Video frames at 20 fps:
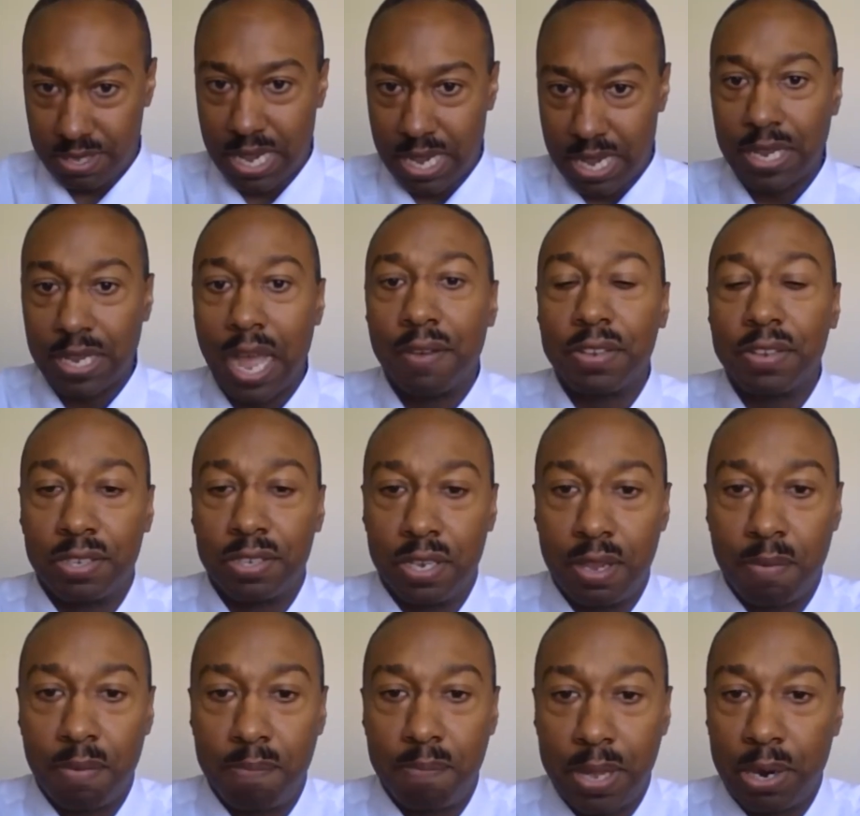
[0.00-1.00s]
obviously a
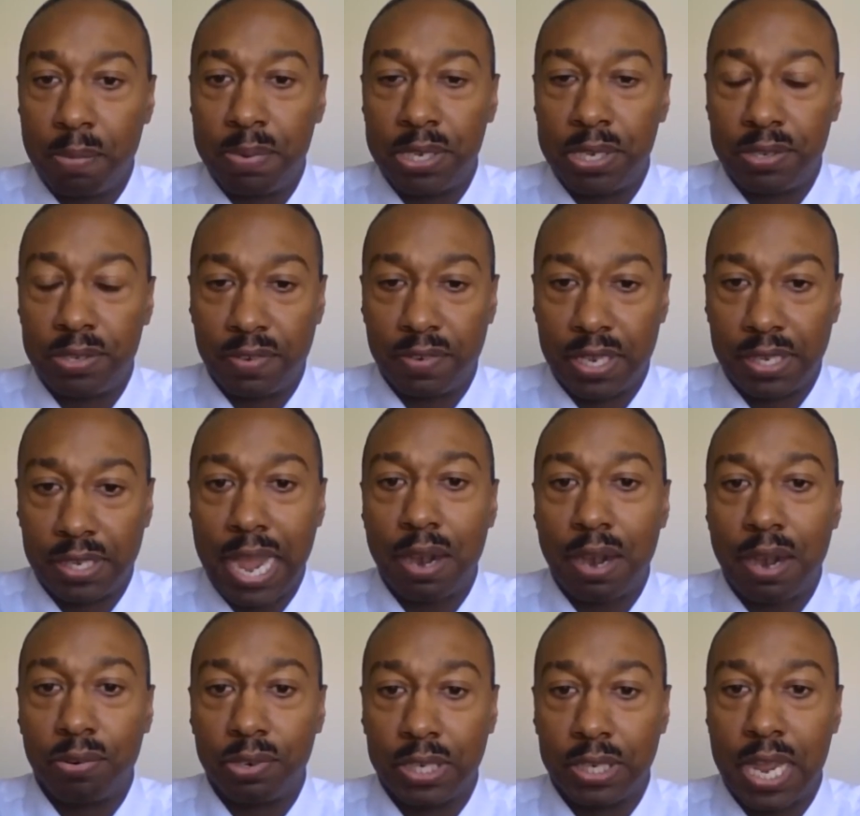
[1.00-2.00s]
better piece of
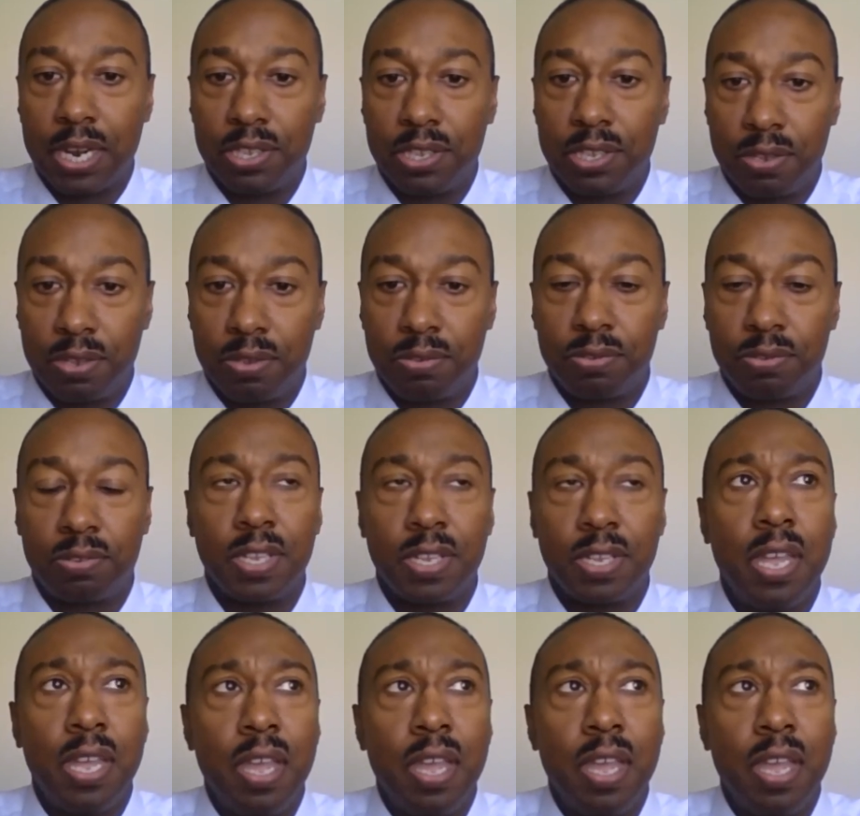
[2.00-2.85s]
collateral to kind of use.